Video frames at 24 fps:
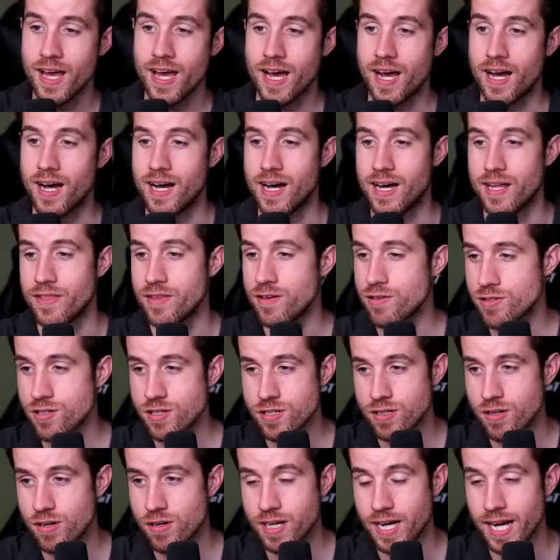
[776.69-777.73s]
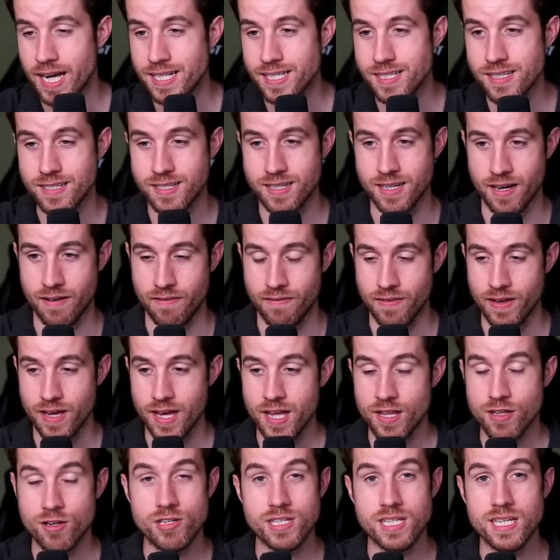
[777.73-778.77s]
There's just all kinds of stuff.
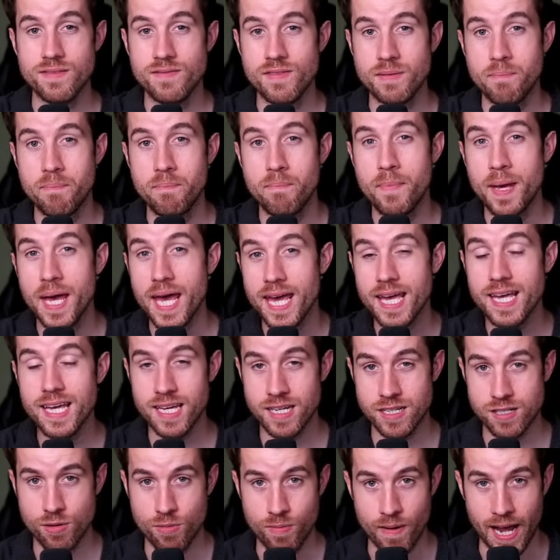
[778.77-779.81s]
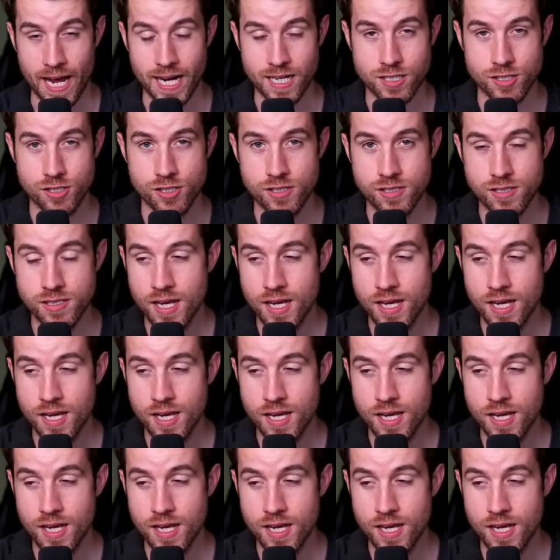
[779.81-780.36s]
There's even pig interactions.